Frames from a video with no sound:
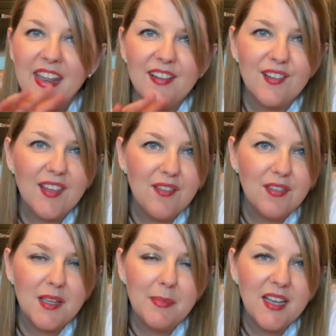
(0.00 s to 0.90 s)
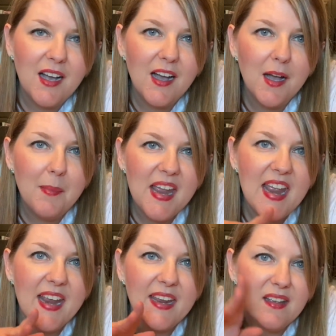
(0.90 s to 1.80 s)
It's definitely become
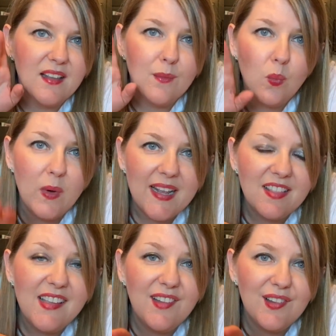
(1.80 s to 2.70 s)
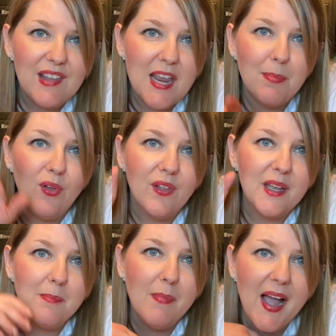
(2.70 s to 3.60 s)
a weekly staple
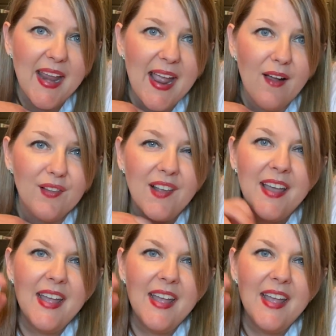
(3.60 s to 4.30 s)
in my house.